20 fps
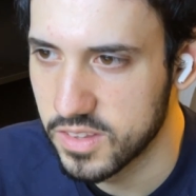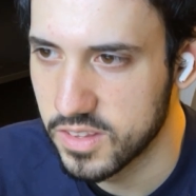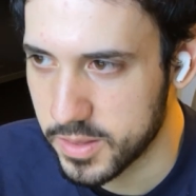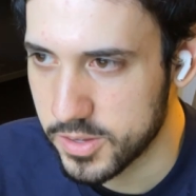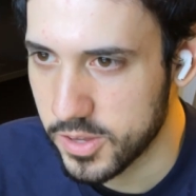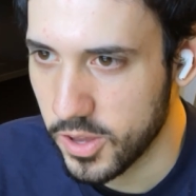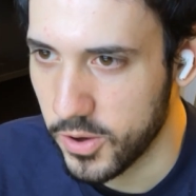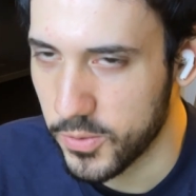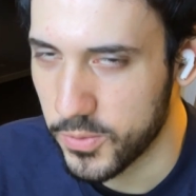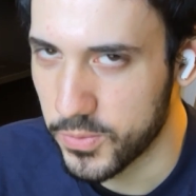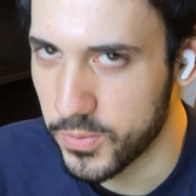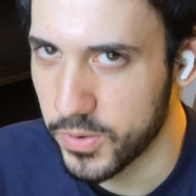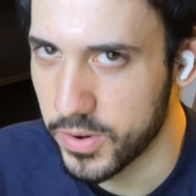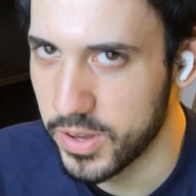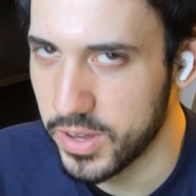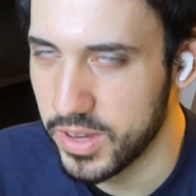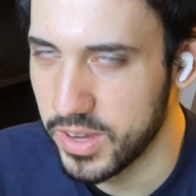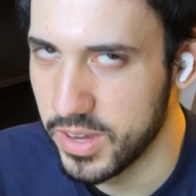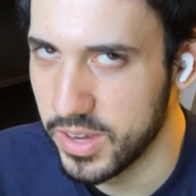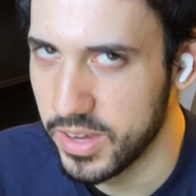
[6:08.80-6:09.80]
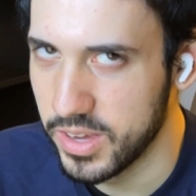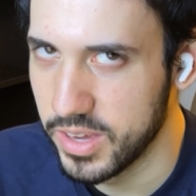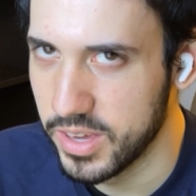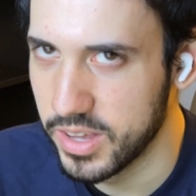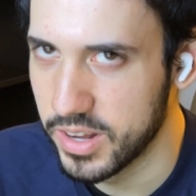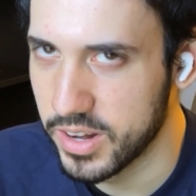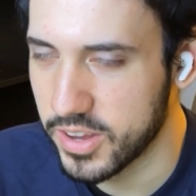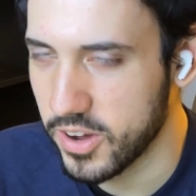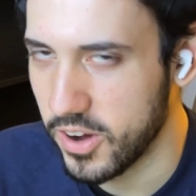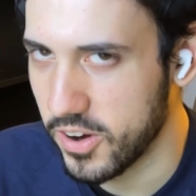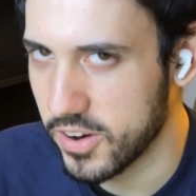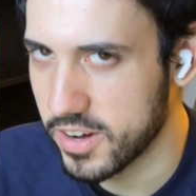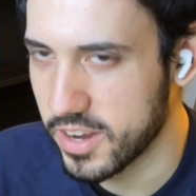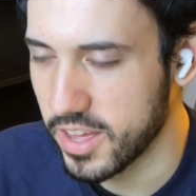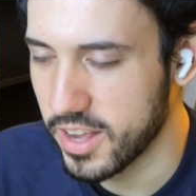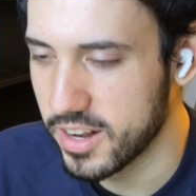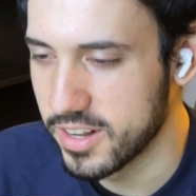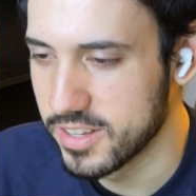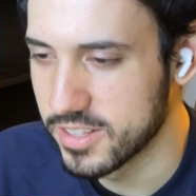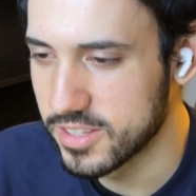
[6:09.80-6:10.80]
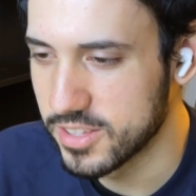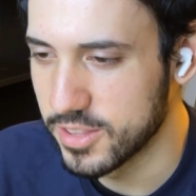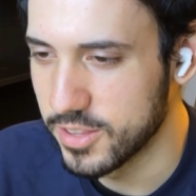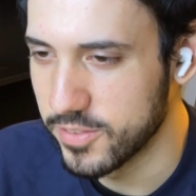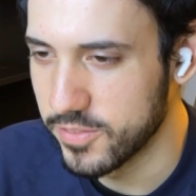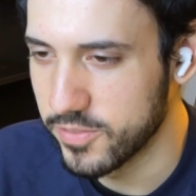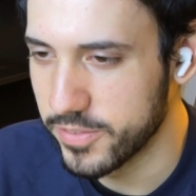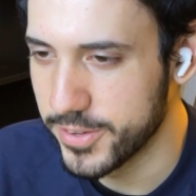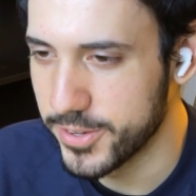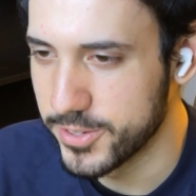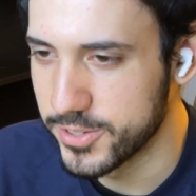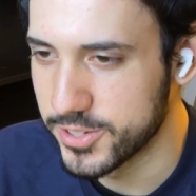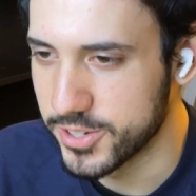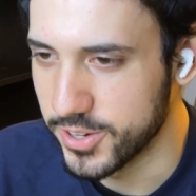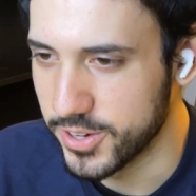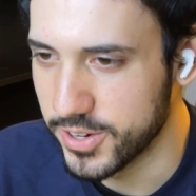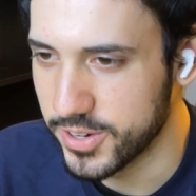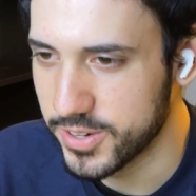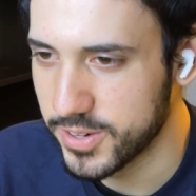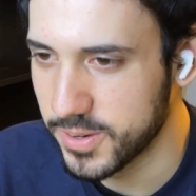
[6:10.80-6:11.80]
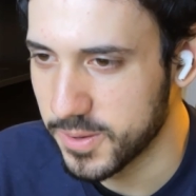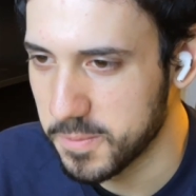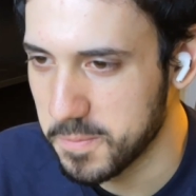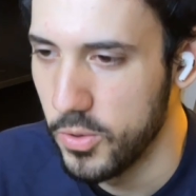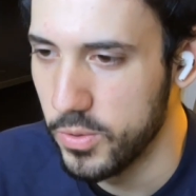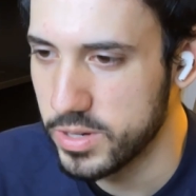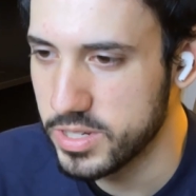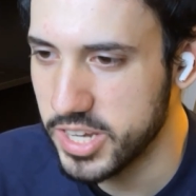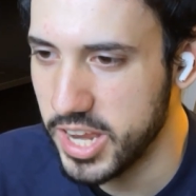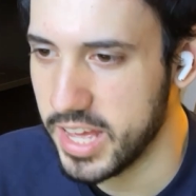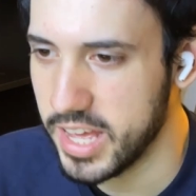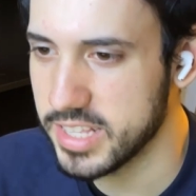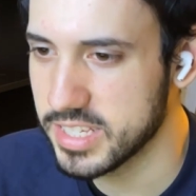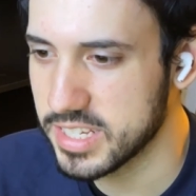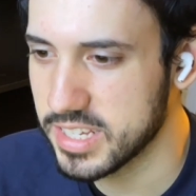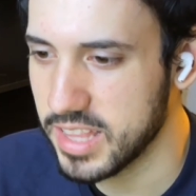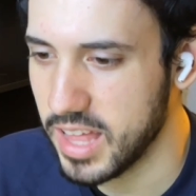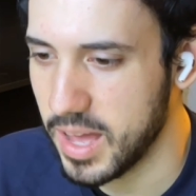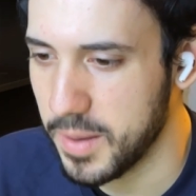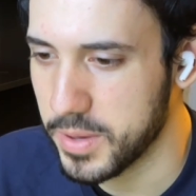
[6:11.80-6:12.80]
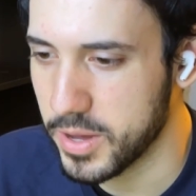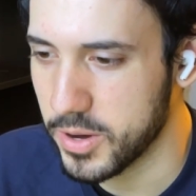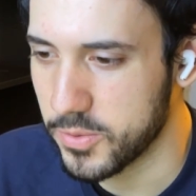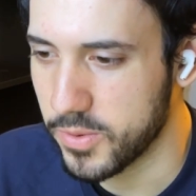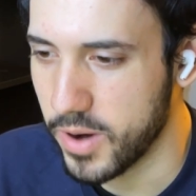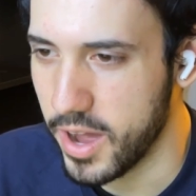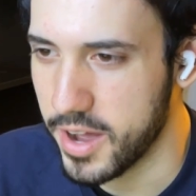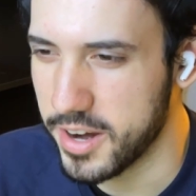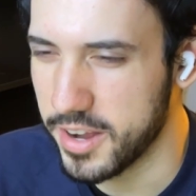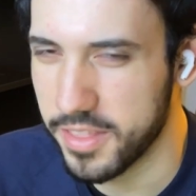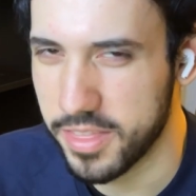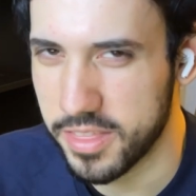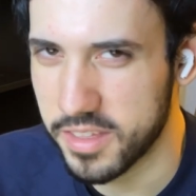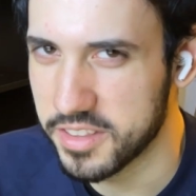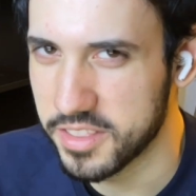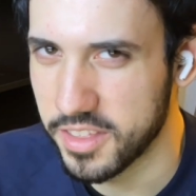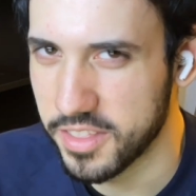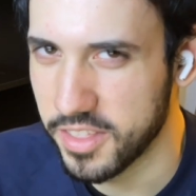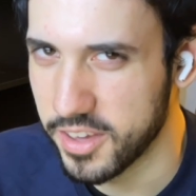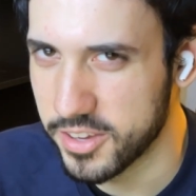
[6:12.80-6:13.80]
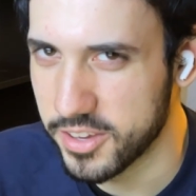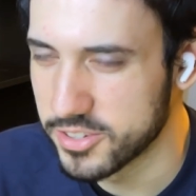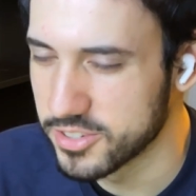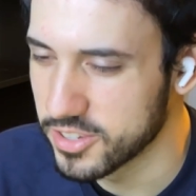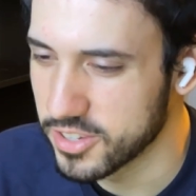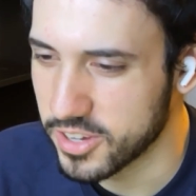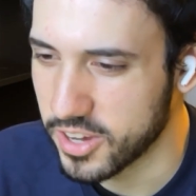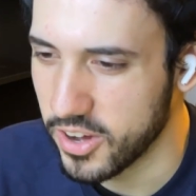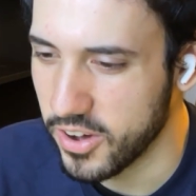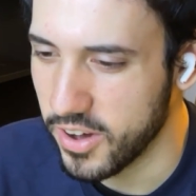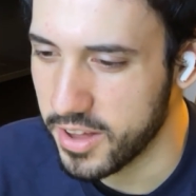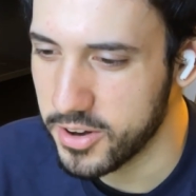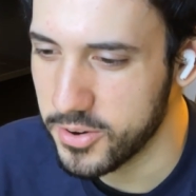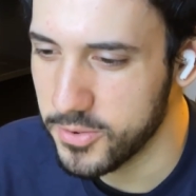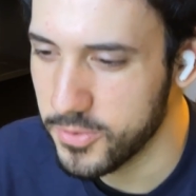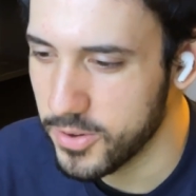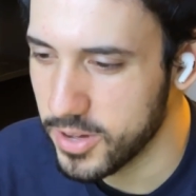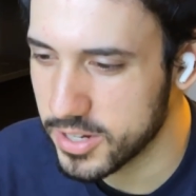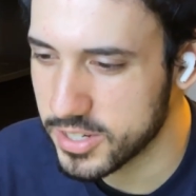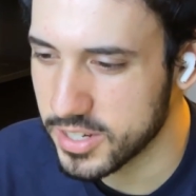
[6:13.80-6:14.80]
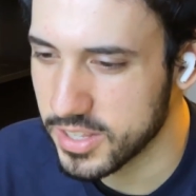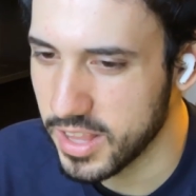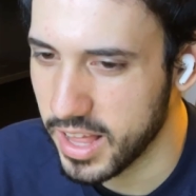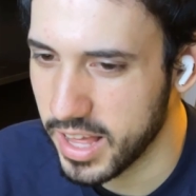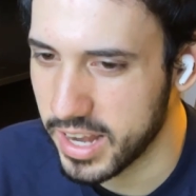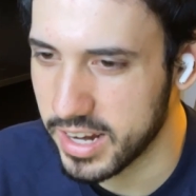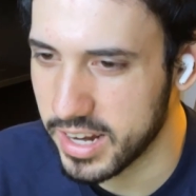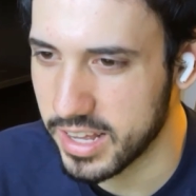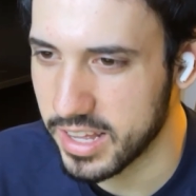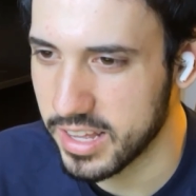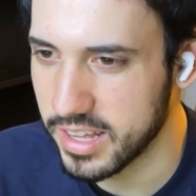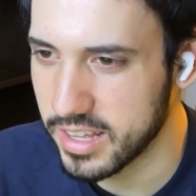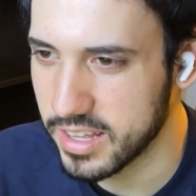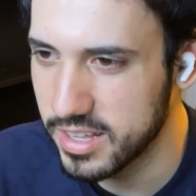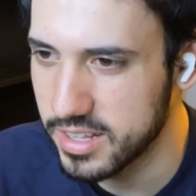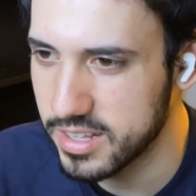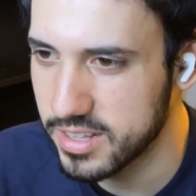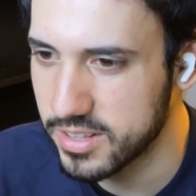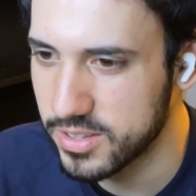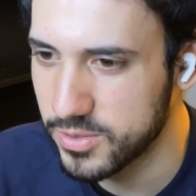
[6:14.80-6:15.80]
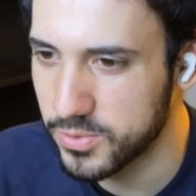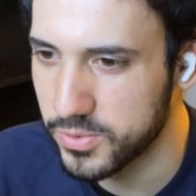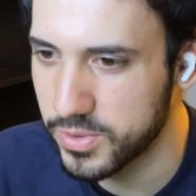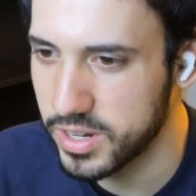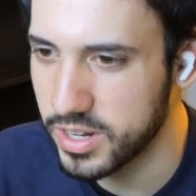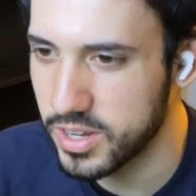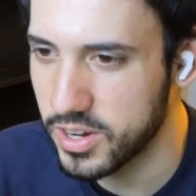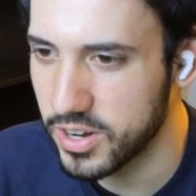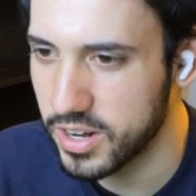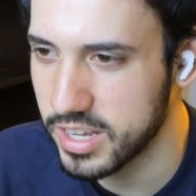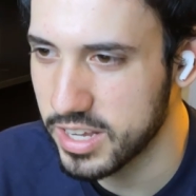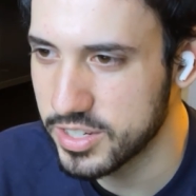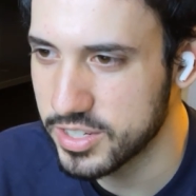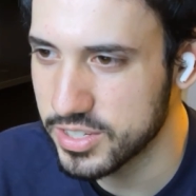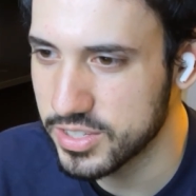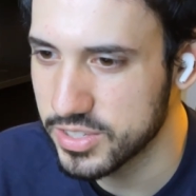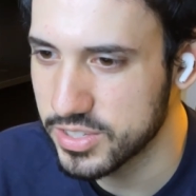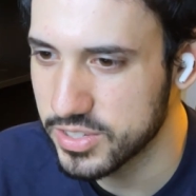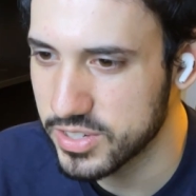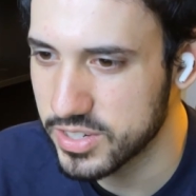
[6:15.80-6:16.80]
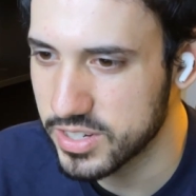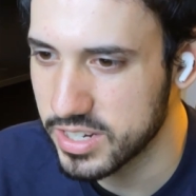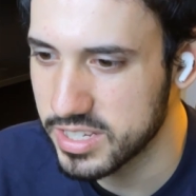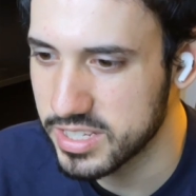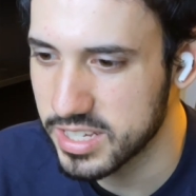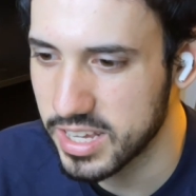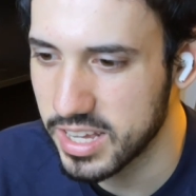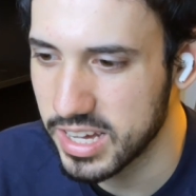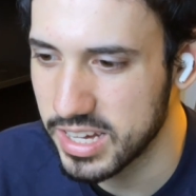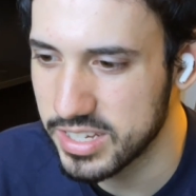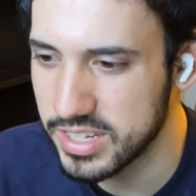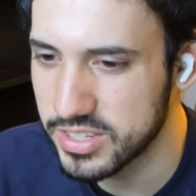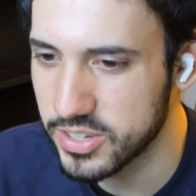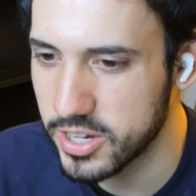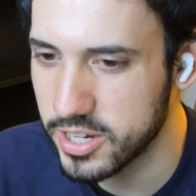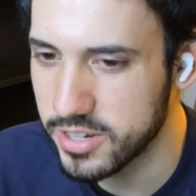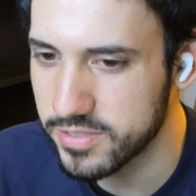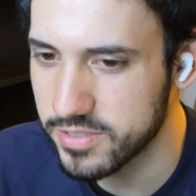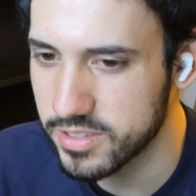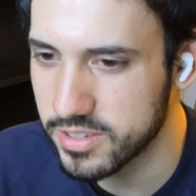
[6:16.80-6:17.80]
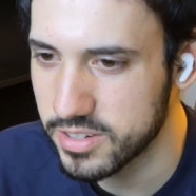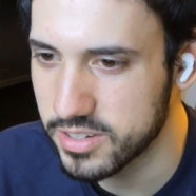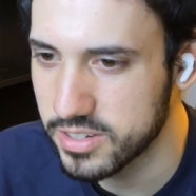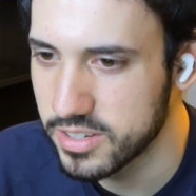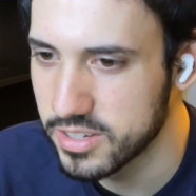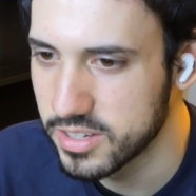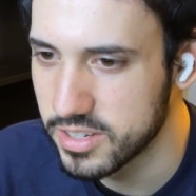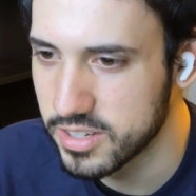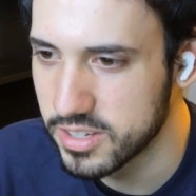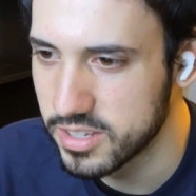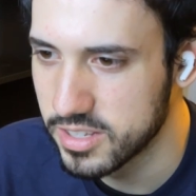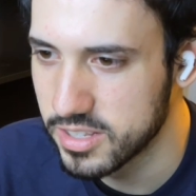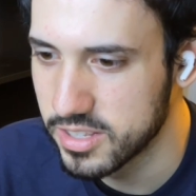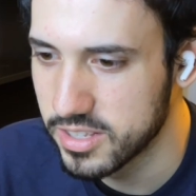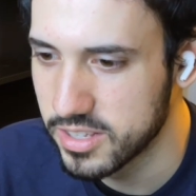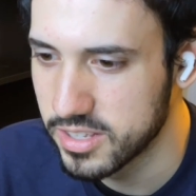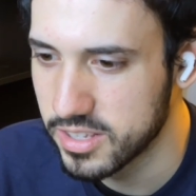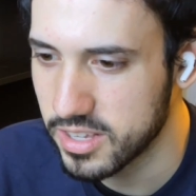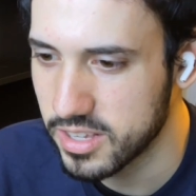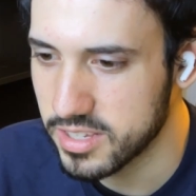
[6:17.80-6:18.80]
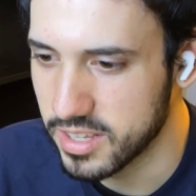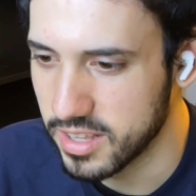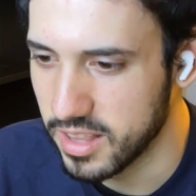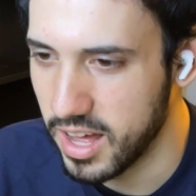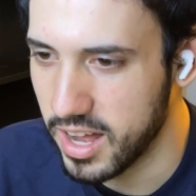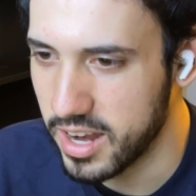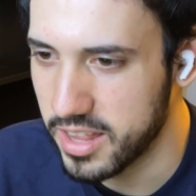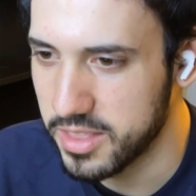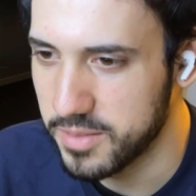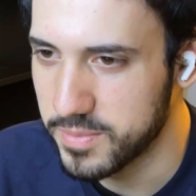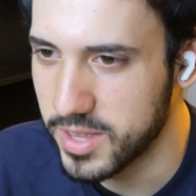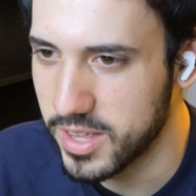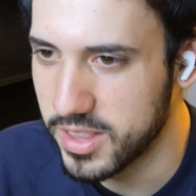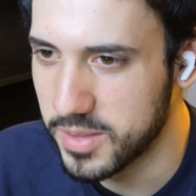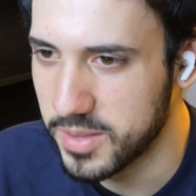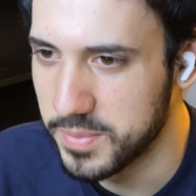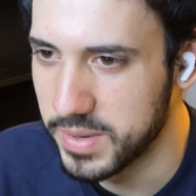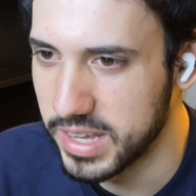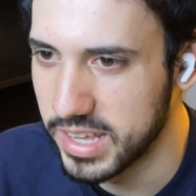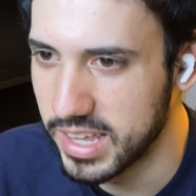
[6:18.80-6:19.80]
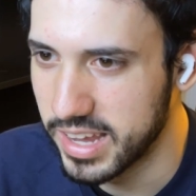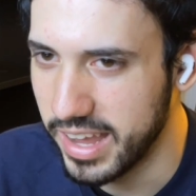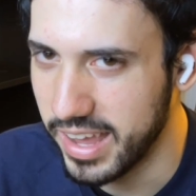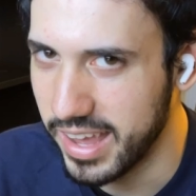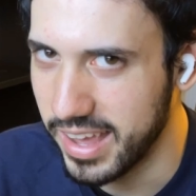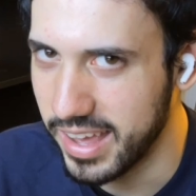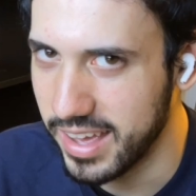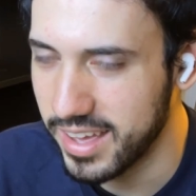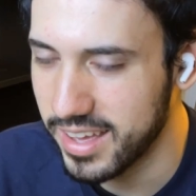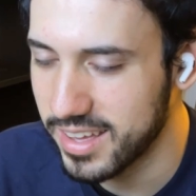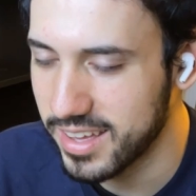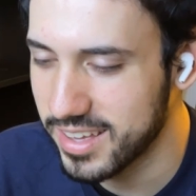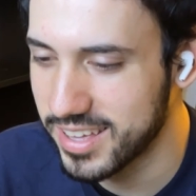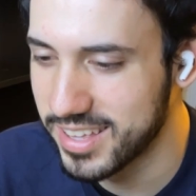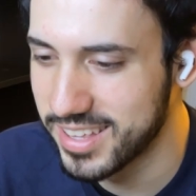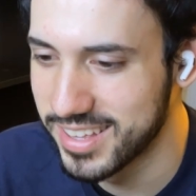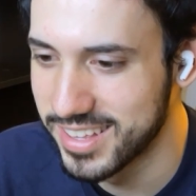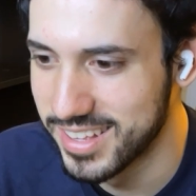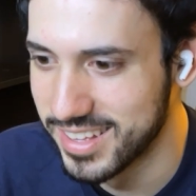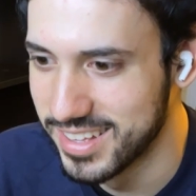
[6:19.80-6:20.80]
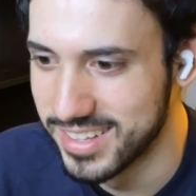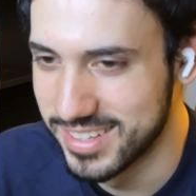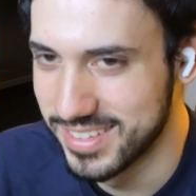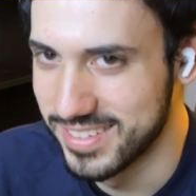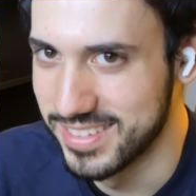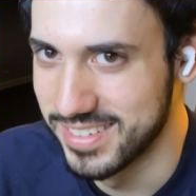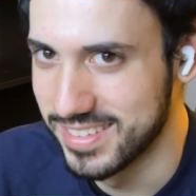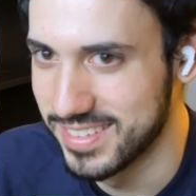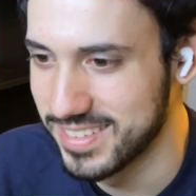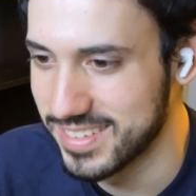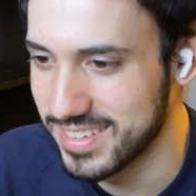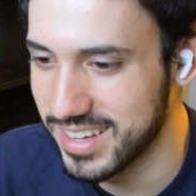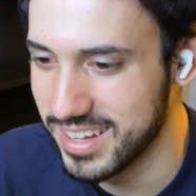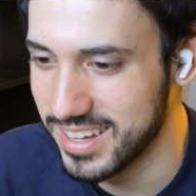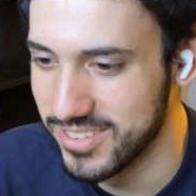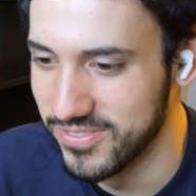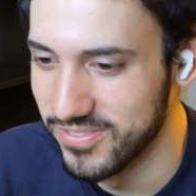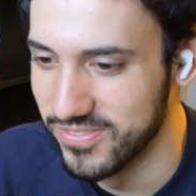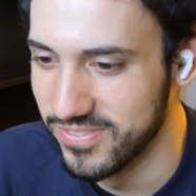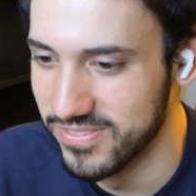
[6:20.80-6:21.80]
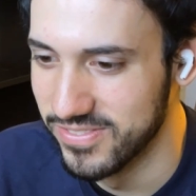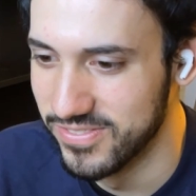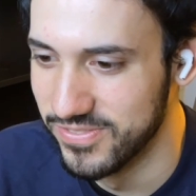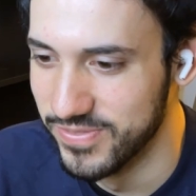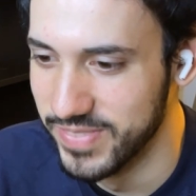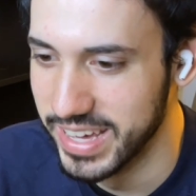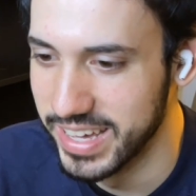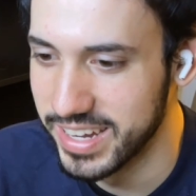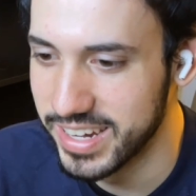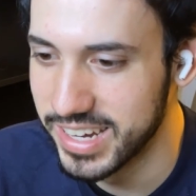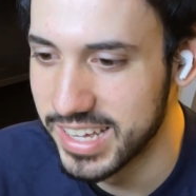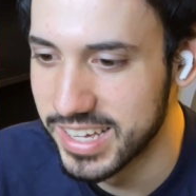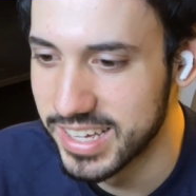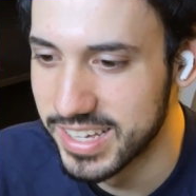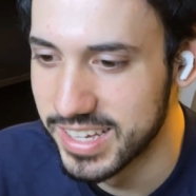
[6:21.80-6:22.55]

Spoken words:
So reincarnated into the future, which tends to not be a route I think that they usually go. I don't watch a lot of reincarnations or isekais often, because a lot of them tend to be like, I'm mid.